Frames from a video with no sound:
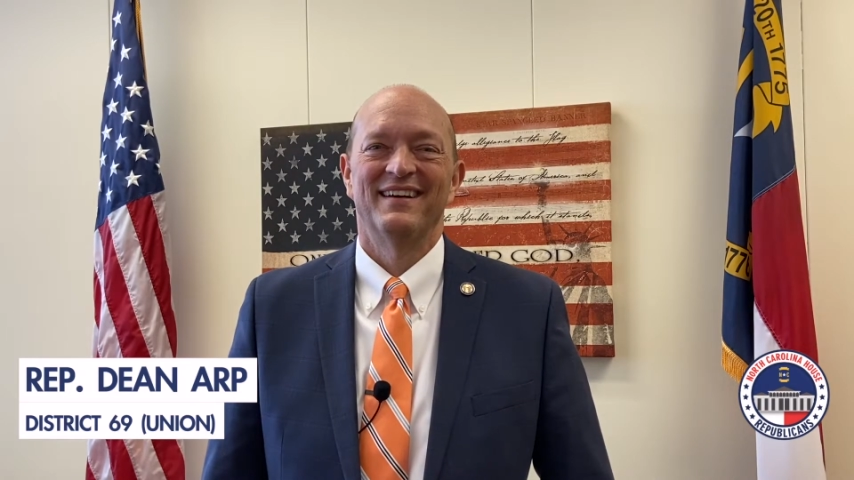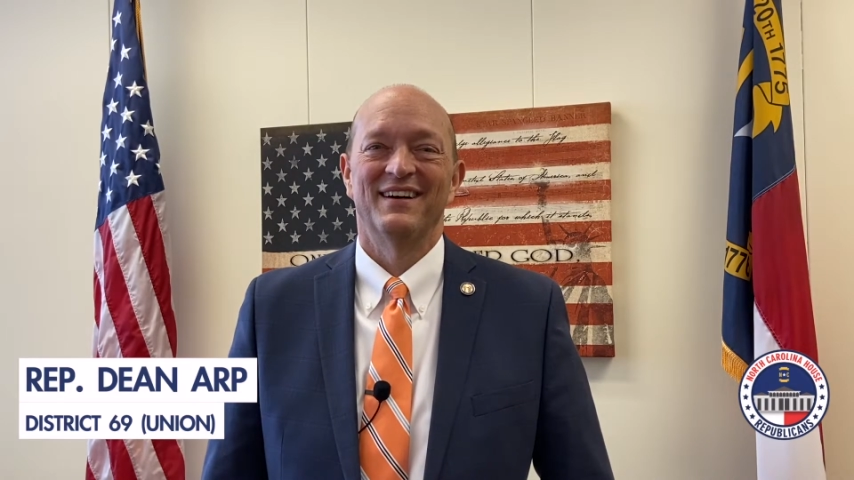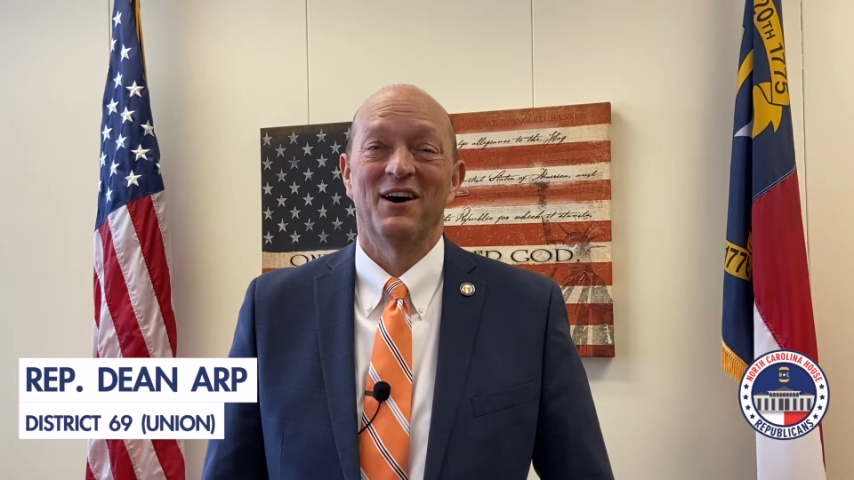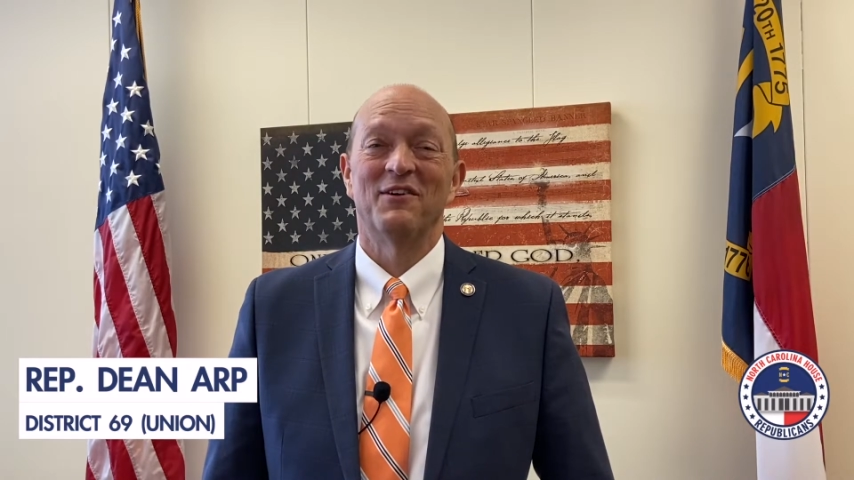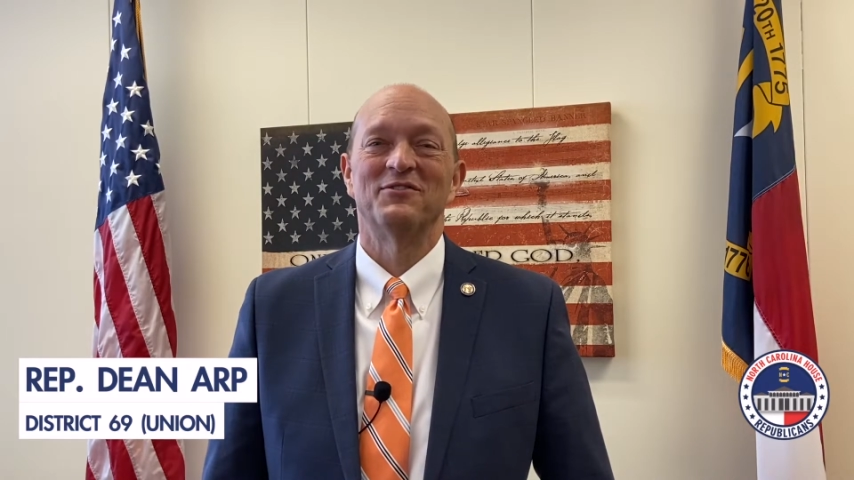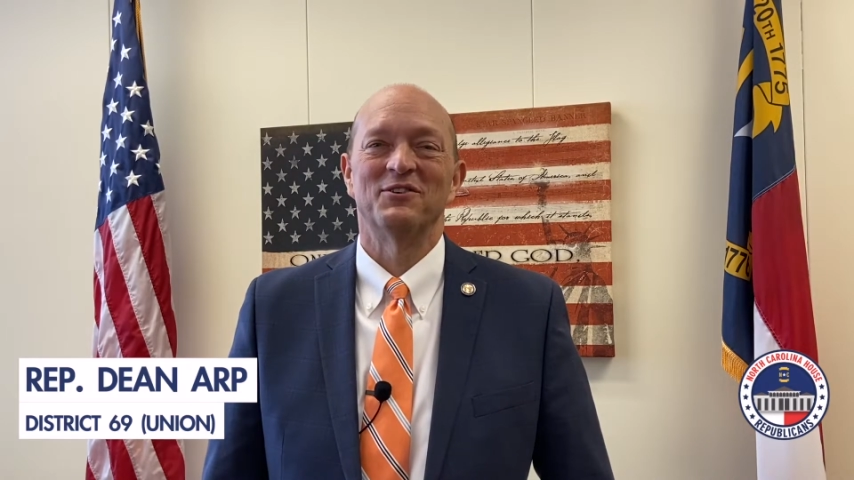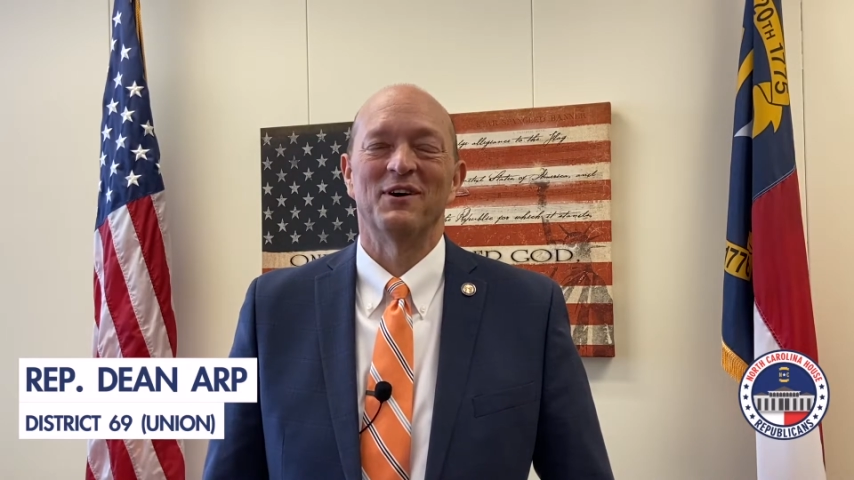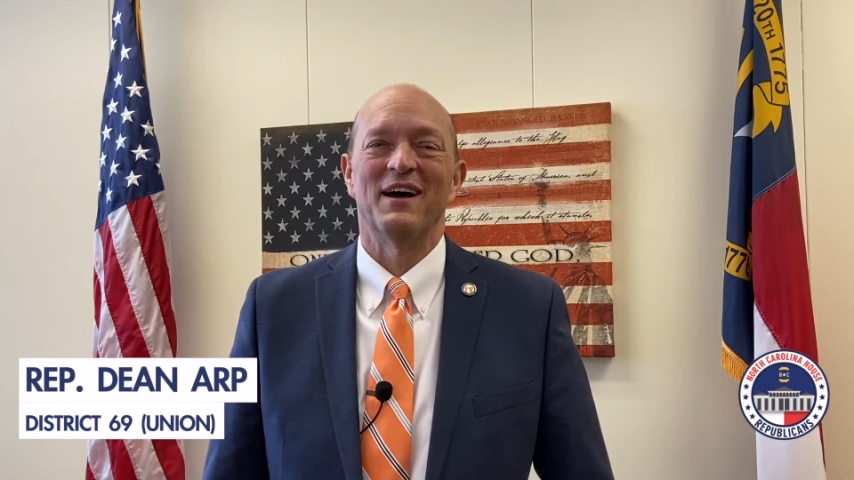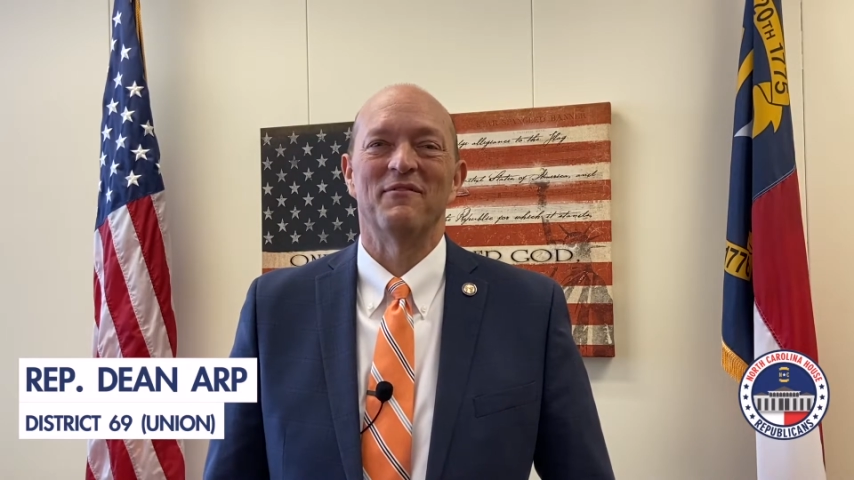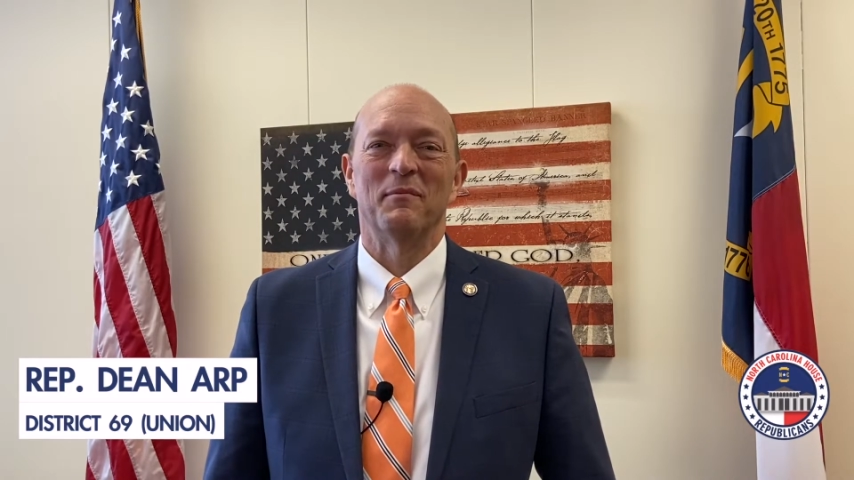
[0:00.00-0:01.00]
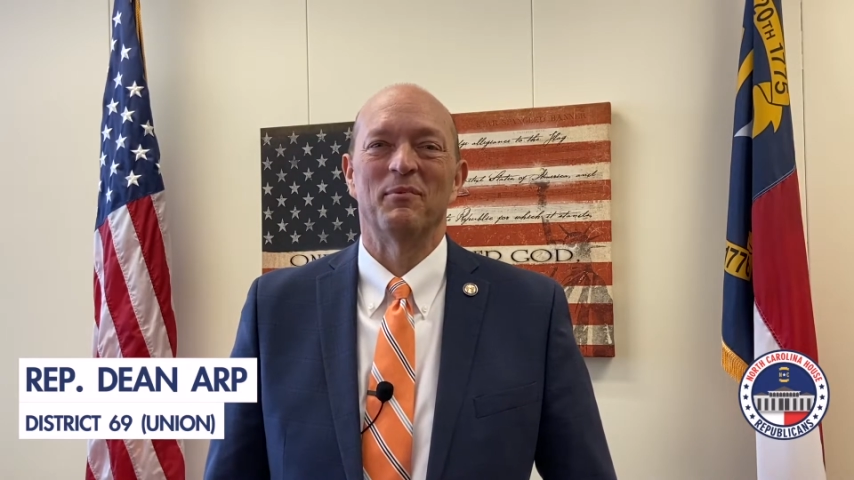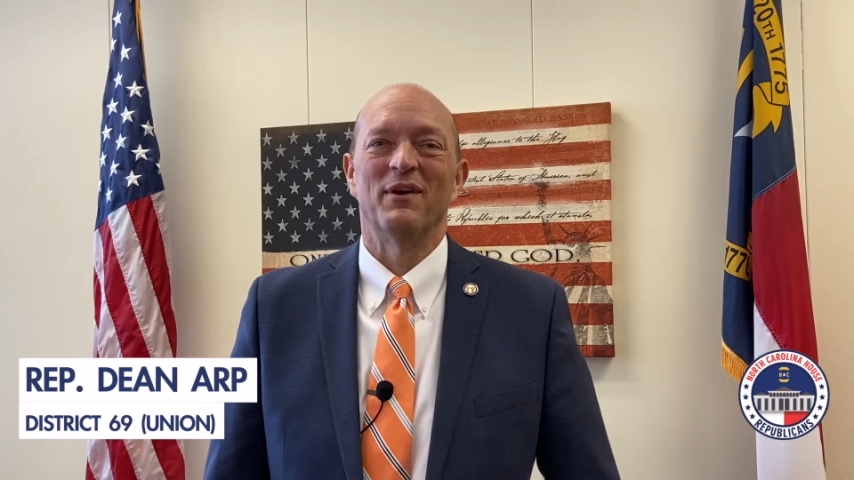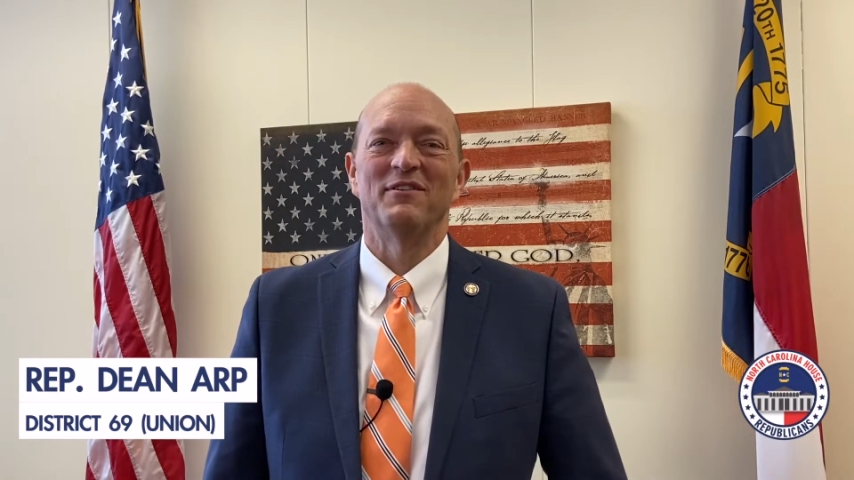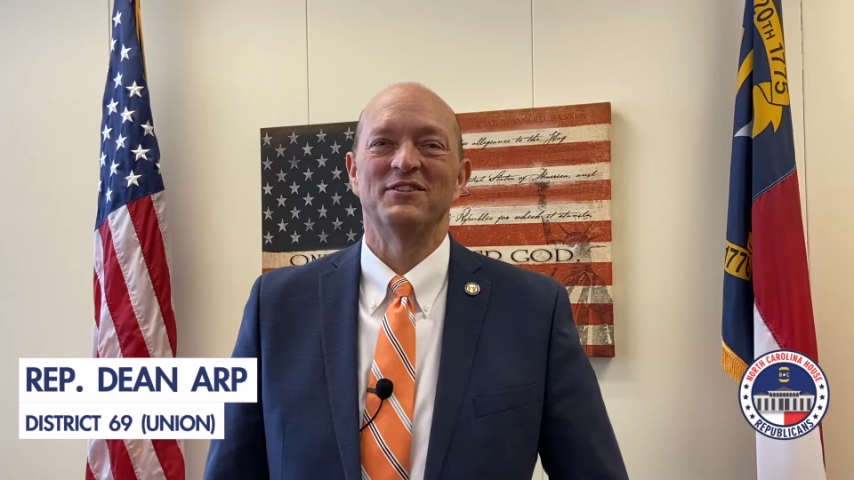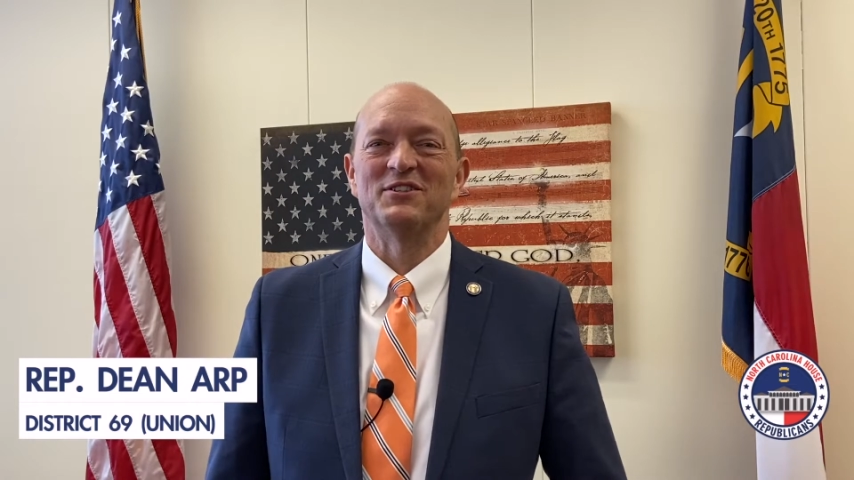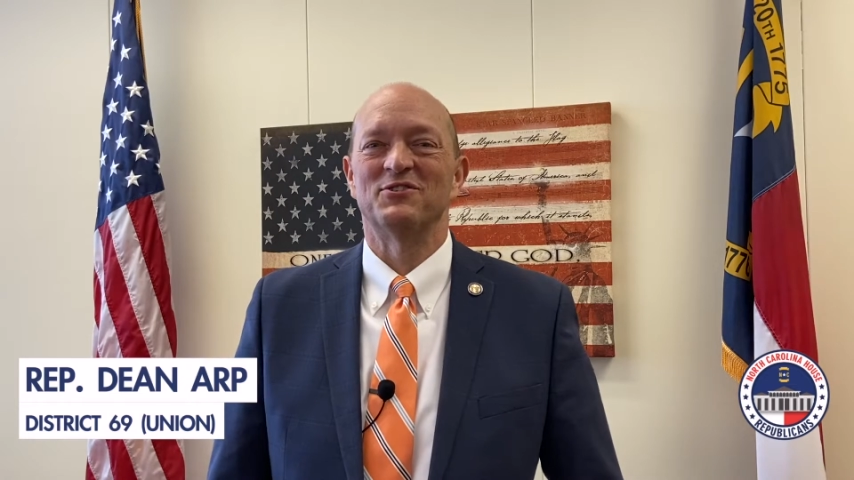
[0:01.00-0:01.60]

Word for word: I also have the privilege of